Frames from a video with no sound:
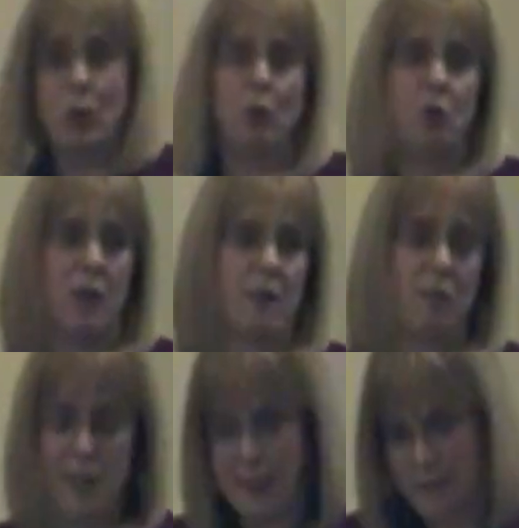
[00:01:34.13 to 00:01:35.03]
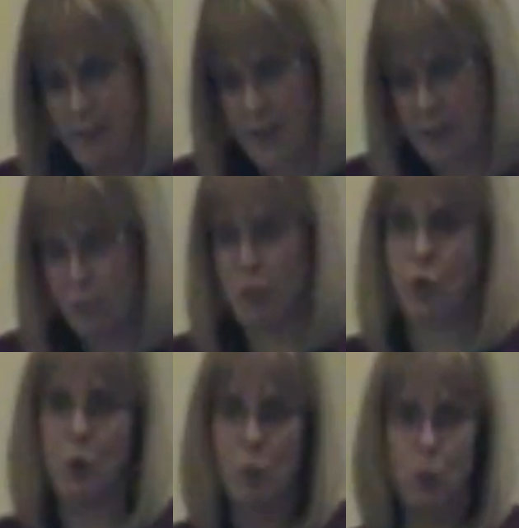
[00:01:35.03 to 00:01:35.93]
when you translate a
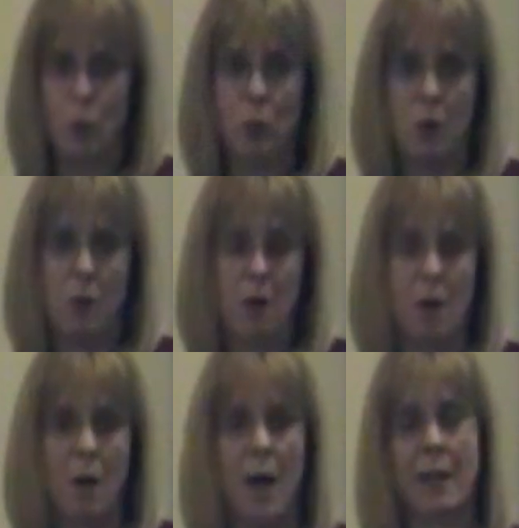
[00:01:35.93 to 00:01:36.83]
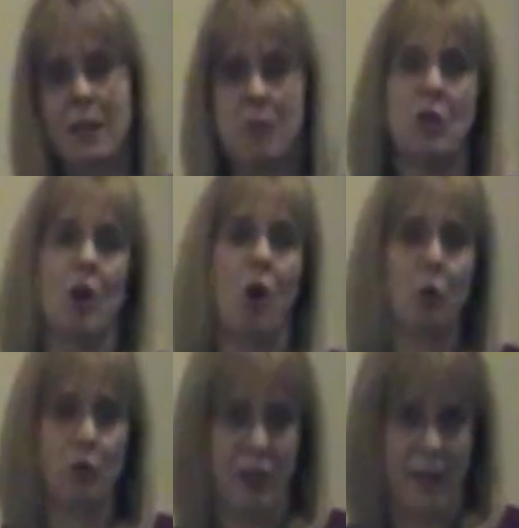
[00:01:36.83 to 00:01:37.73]
text, you are given the
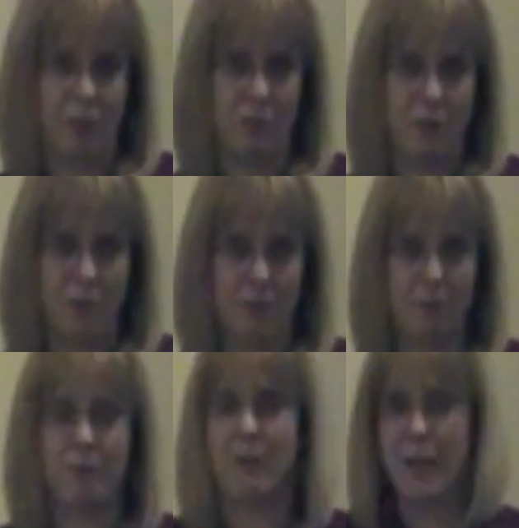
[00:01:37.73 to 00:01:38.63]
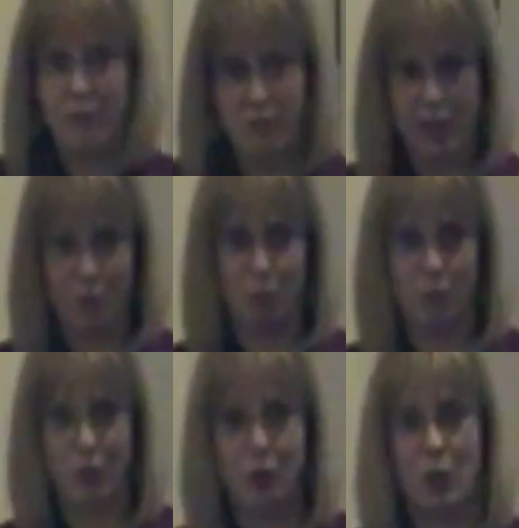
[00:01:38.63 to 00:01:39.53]
whole text. That's it.
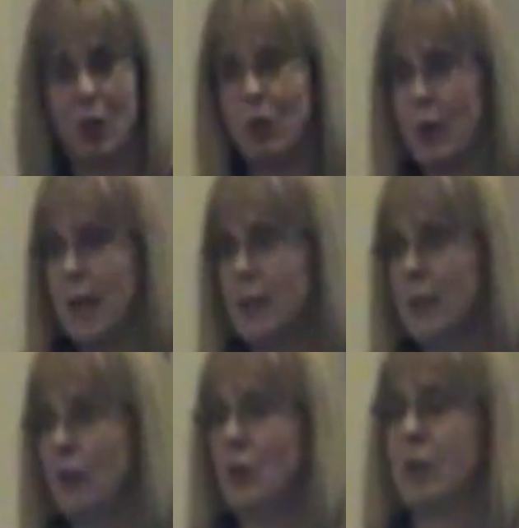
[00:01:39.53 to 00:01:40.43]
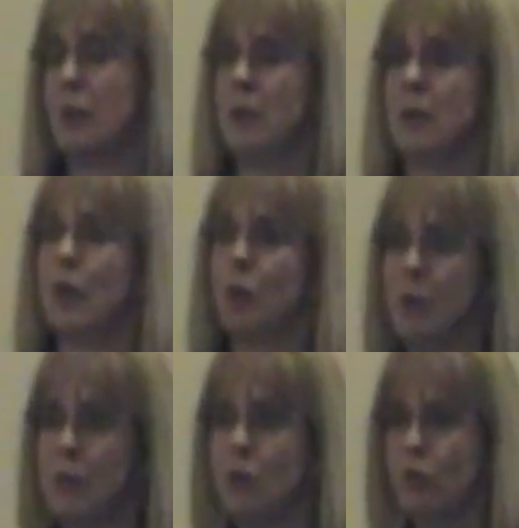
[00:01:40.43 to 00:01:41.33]
You can look at it, you can
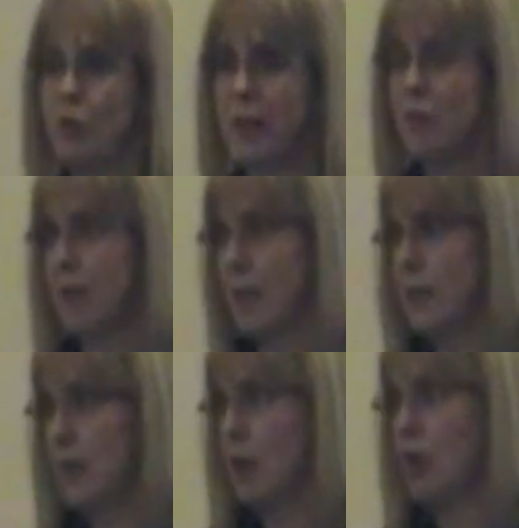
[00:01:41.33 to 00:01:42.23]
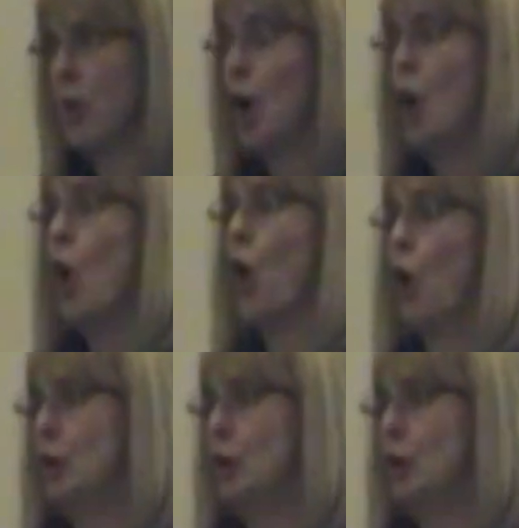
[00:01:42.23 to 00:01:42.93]
agree to translate it, you